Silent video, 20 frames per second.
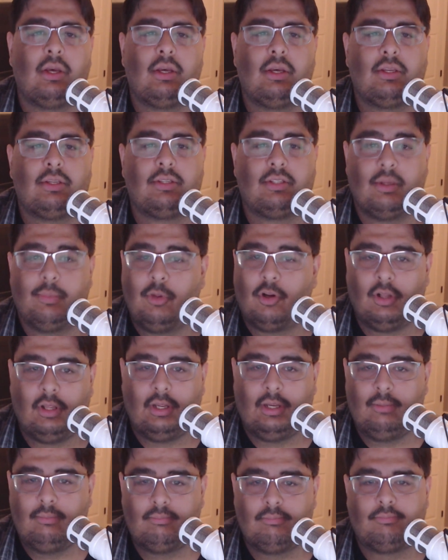
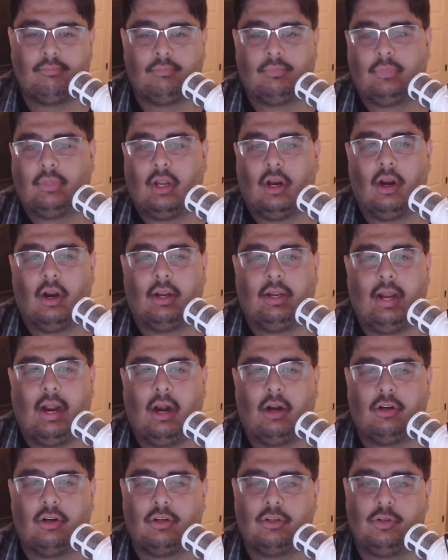Similarly, there are
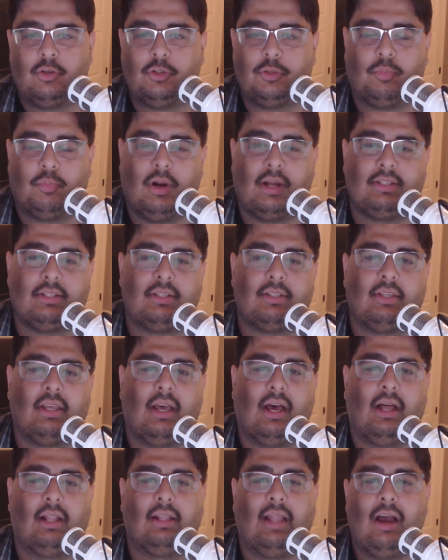characters whose presence
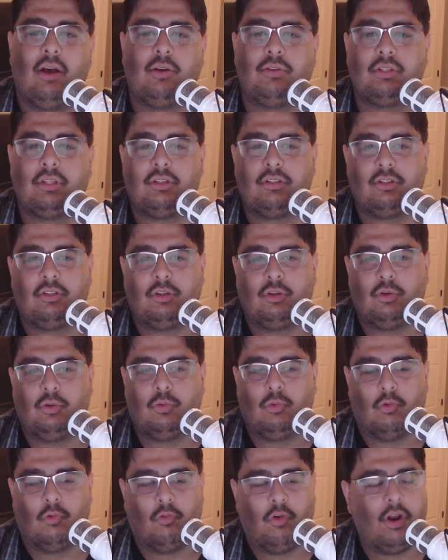allows us
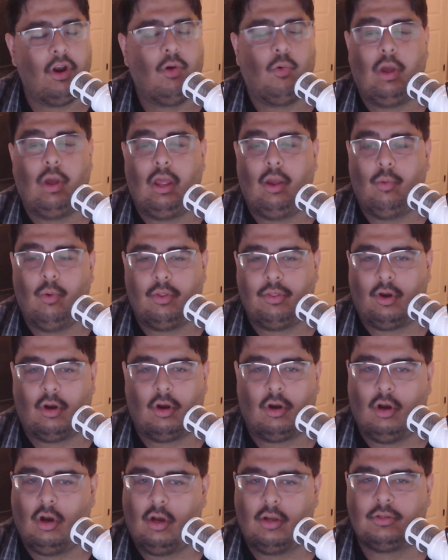to run away with our
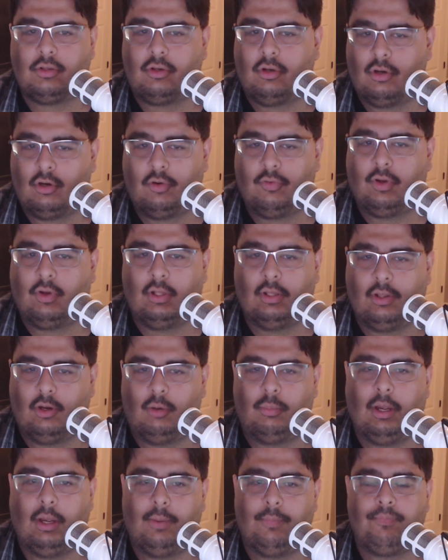cost curve a little
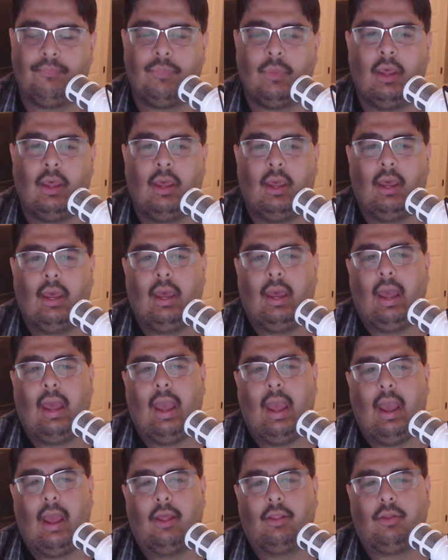bit.
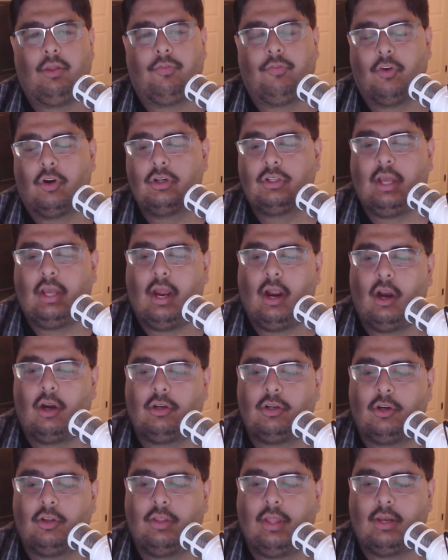And the first
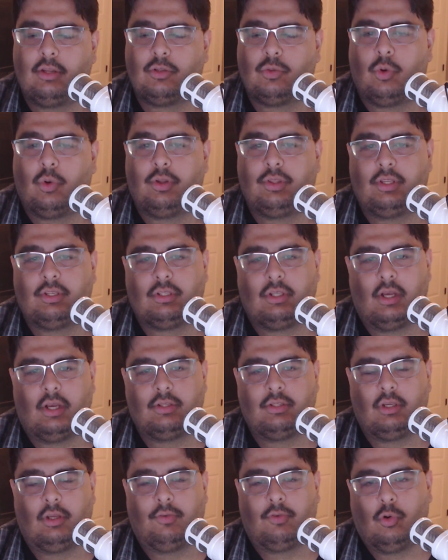character that is worth
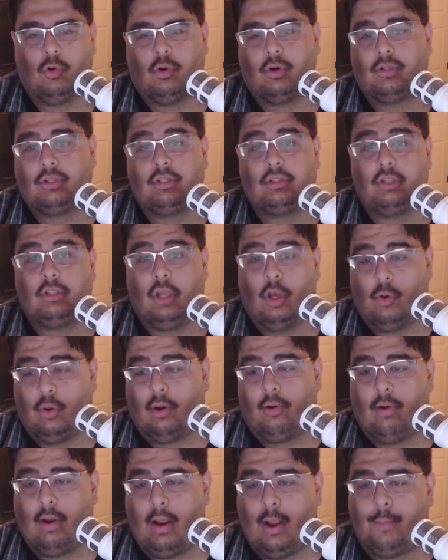discussing, of course, is
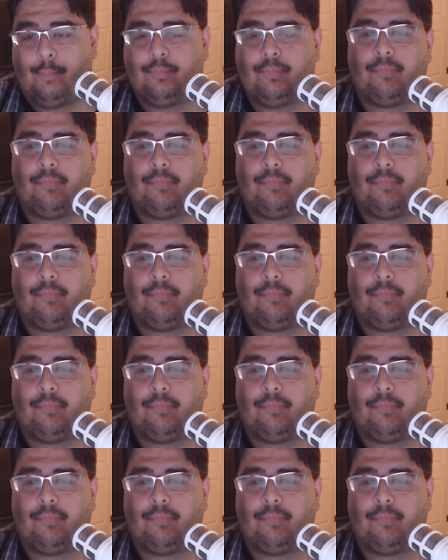Yoda, right?